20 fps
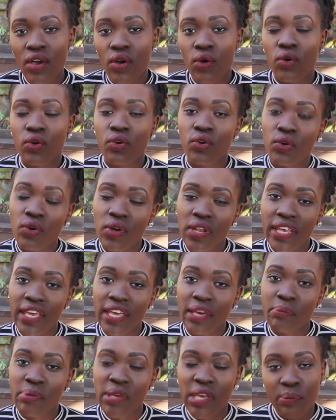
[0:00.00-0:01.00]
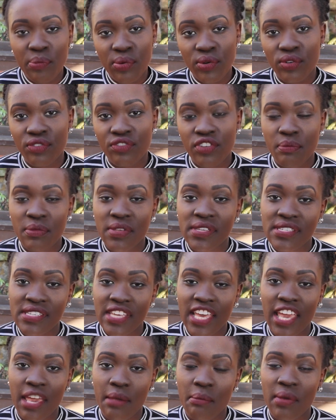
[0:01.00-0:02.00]
or calling people from the
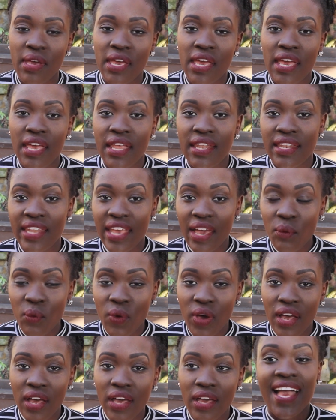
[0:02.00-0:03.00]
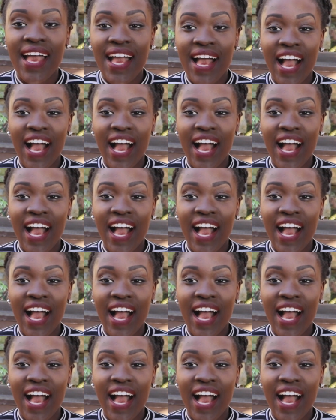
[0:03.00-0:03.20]
same network.